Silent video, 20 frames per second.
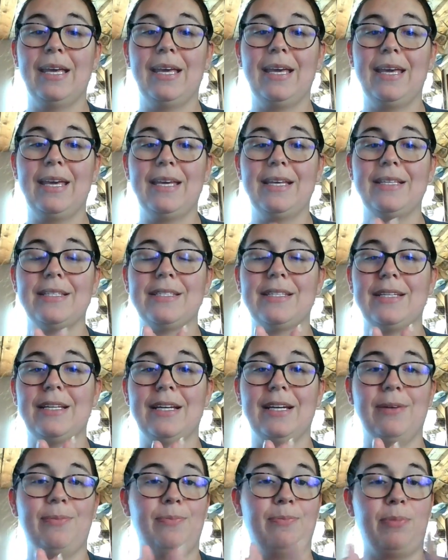is
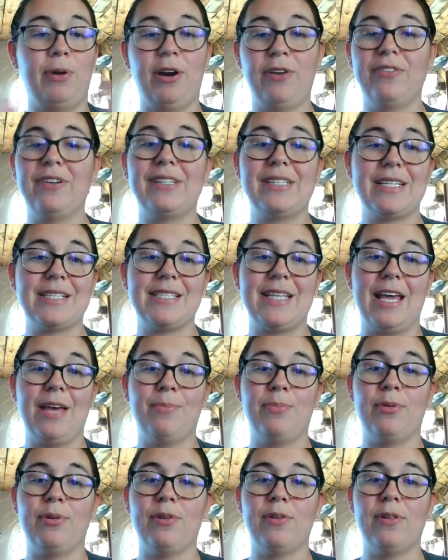a perfect
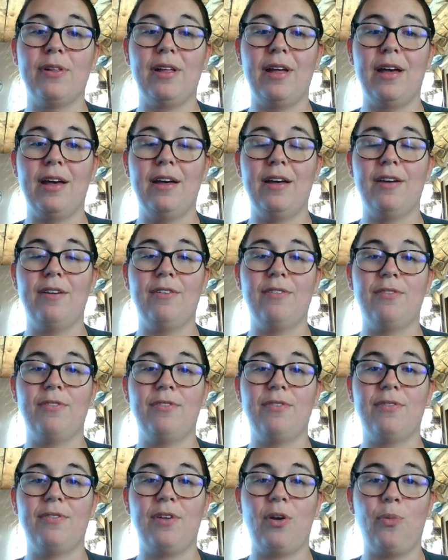example
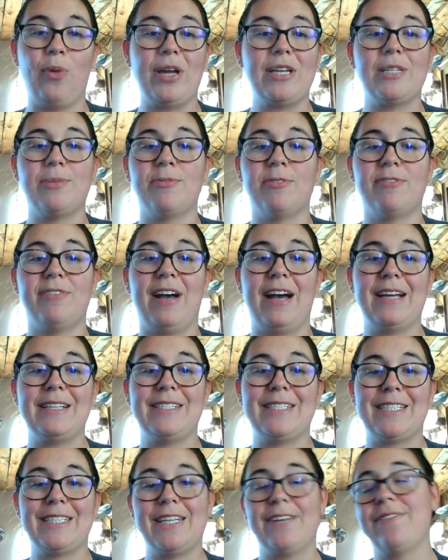of a way to
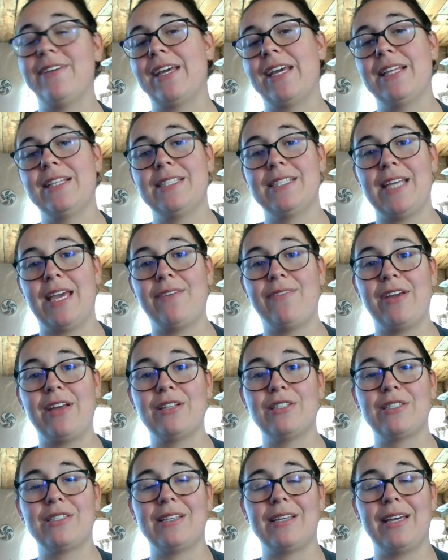provide significant
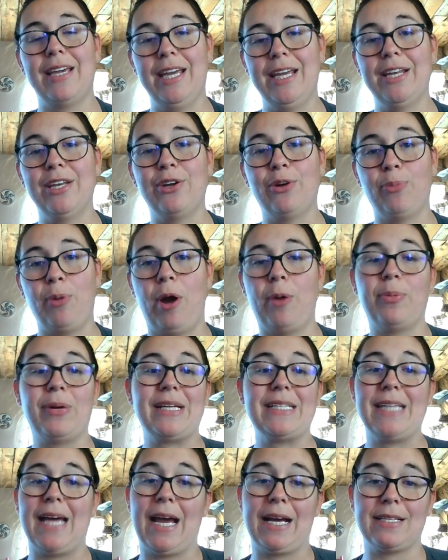savings in your
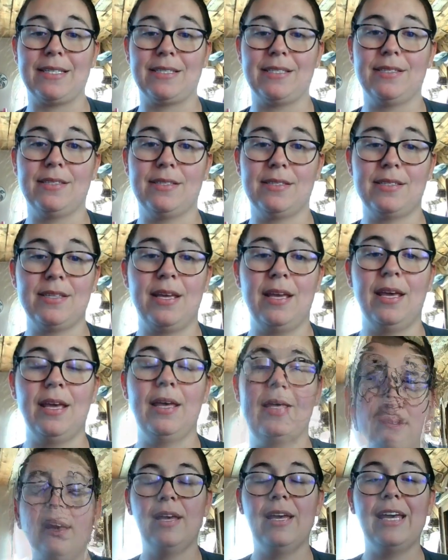property taxes.
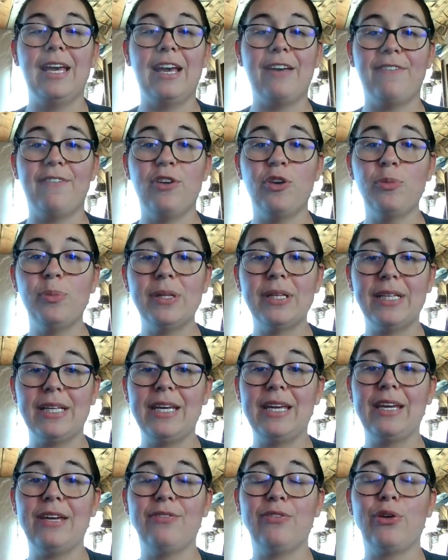If you
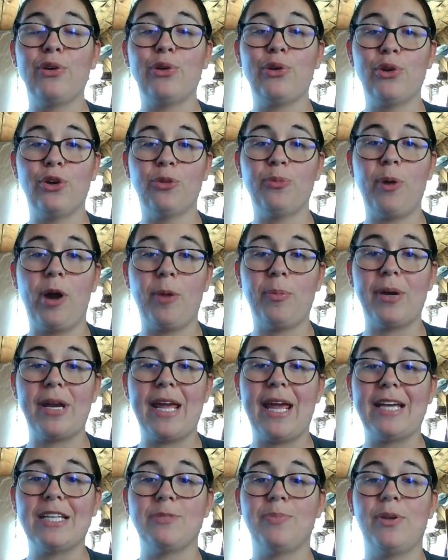believe your property
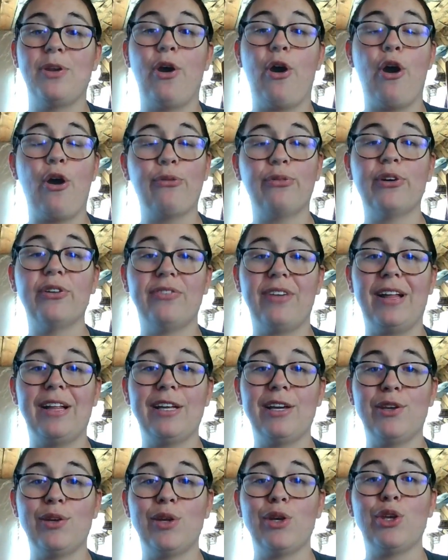has been
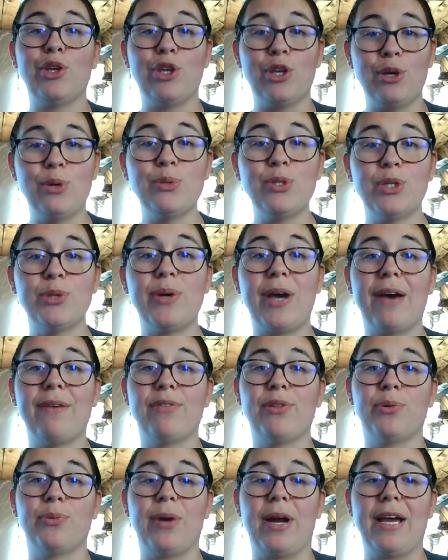overvalued, you do
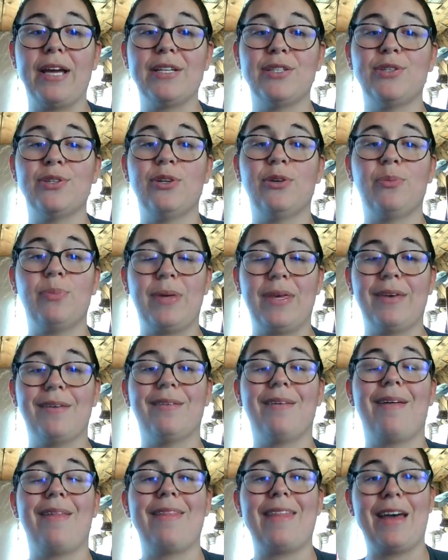have the right to
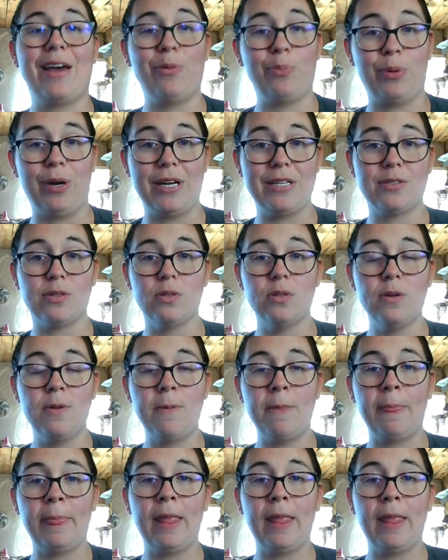appeal that appraisal,